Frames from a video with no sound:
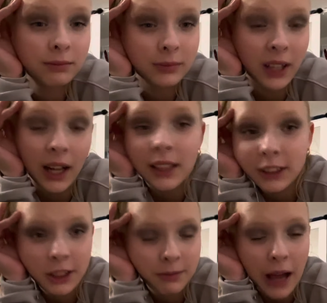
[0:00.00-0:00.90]

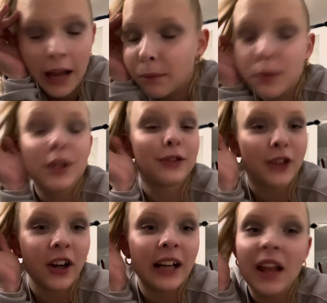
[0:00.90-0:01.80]
Guys, I am so
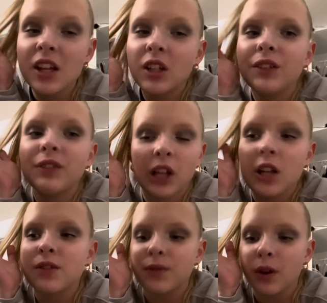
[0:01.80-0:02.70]
sorry. I literally forgot
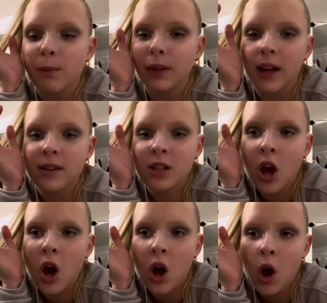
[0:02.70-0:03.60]
to film because
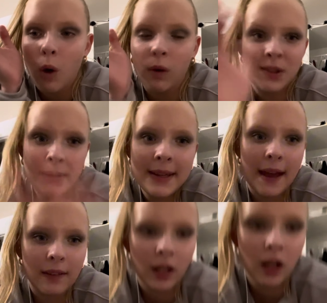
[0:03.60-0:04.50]
once we
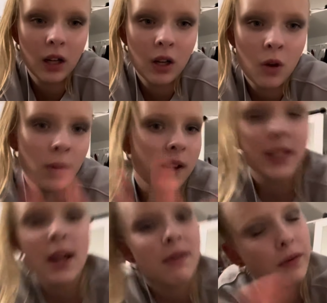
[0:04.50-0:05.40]
get there, we're allowed to
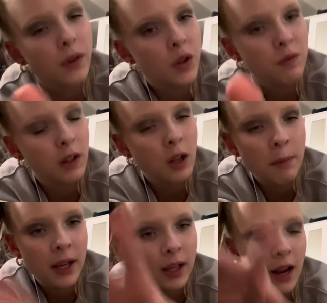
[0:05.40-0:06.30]
have our phones for a little
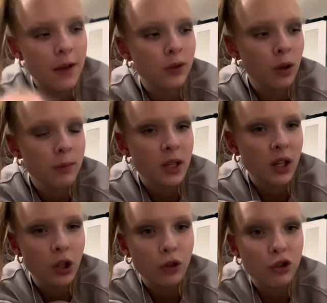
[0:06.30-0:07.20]
bit, and I filmed like a
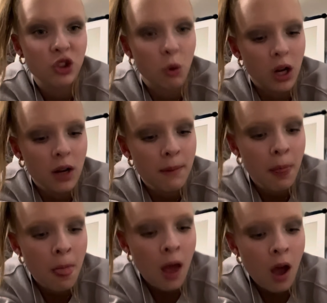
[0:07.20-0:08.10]
little short.
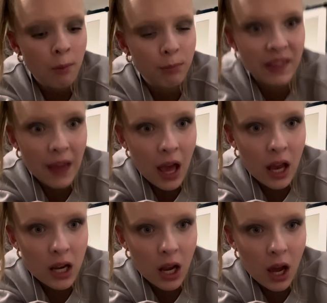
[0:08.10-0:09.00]
But
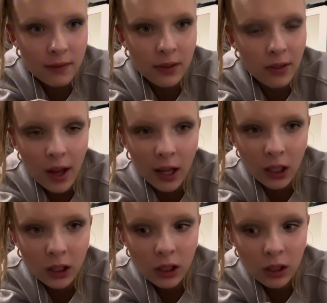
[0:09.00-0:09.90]
then after that,
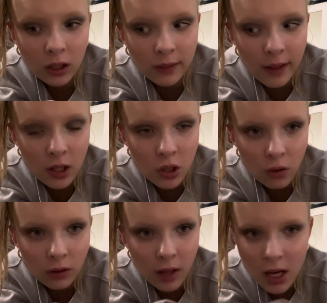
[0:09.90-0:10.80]
they
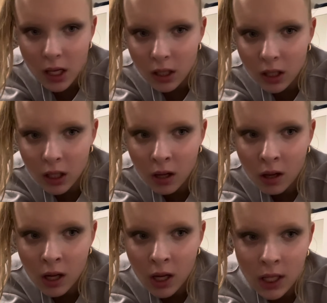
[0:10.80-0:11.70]
don't let us
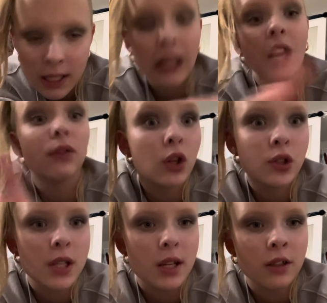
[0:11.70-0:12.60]
take our phones
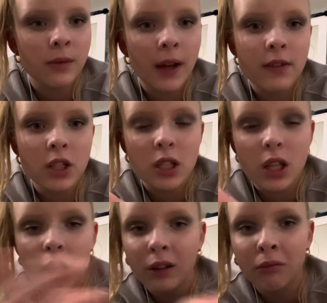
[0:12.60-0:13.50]
with us. We have to just like